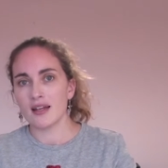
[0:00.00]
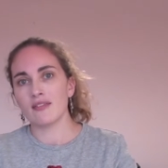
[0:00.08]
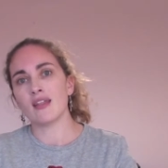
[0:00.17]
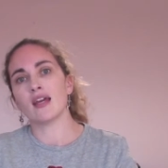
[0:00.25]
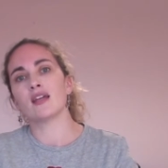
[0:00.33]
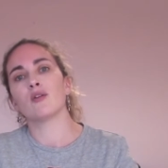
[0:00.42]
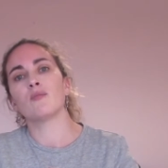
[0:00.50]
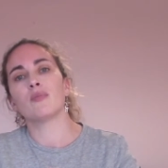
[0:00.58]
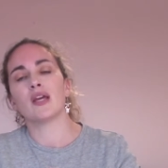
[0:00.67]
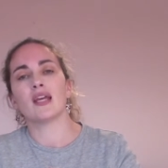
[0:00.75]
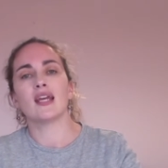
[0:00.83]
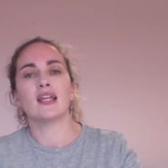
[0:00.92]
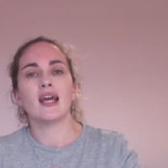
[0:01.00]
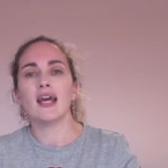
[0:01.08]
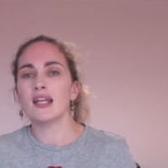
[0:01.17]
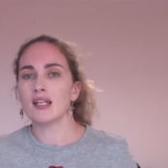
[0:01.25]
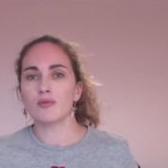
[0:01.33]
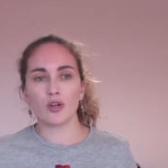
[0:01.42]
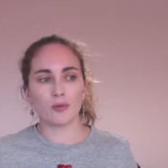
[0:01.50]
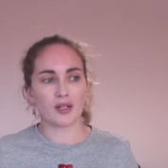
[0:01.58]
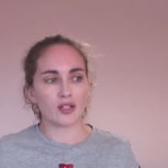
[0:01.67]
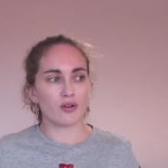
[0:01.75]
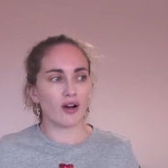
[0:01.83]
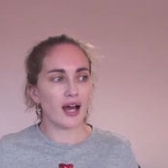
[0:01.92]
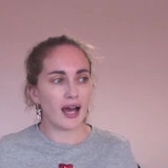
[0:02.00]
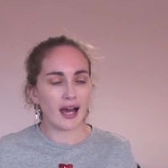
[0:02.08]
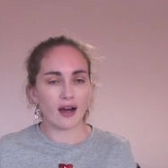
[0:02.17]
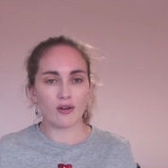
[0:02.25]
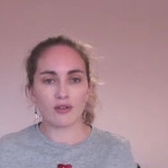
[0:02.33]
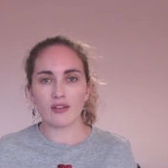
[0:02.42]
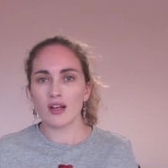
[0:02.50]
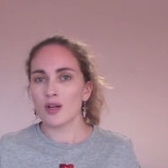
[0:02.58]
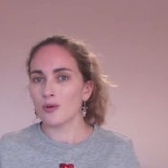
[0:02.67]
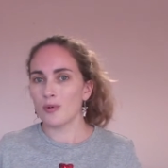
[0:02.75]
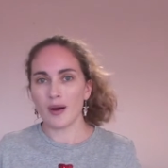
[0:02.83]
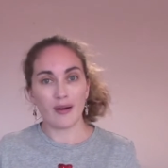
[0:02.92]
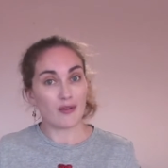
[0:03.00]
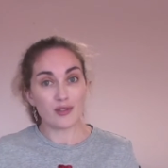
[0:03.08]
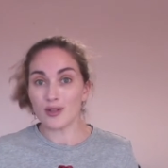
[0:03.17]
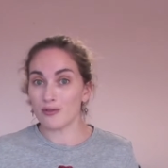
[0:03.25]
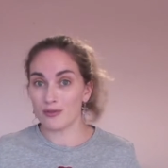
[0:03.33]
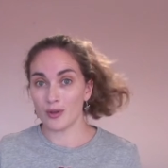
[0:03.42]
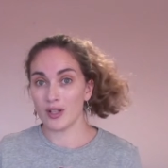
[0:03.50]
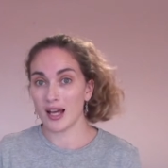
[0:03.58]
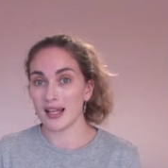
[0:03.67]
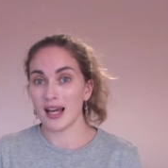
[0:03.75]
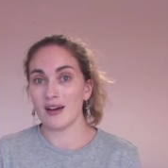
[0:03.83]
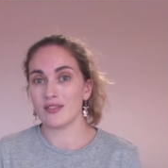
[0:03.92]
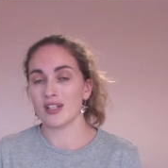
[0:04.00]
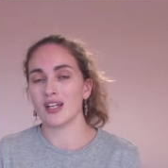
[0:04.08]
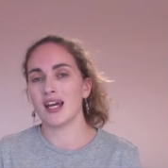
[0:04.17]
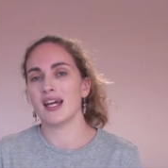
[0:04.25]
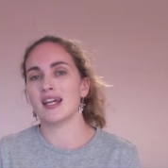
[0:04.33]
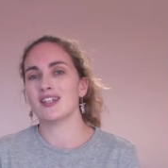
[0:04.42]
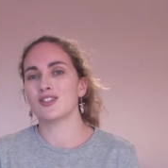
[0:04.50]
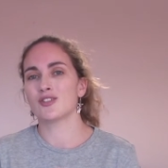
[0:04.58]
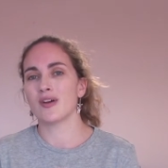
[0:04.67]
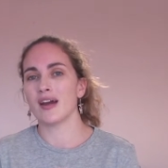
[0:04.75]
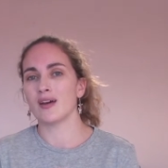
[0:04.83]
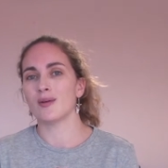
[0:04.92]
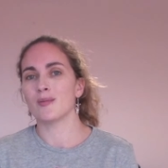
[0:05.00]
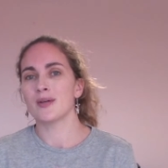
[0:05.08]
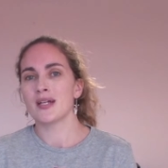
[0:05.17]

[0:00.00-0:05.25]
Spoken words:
they can be in any room in your house, wherever you feel like having a trail.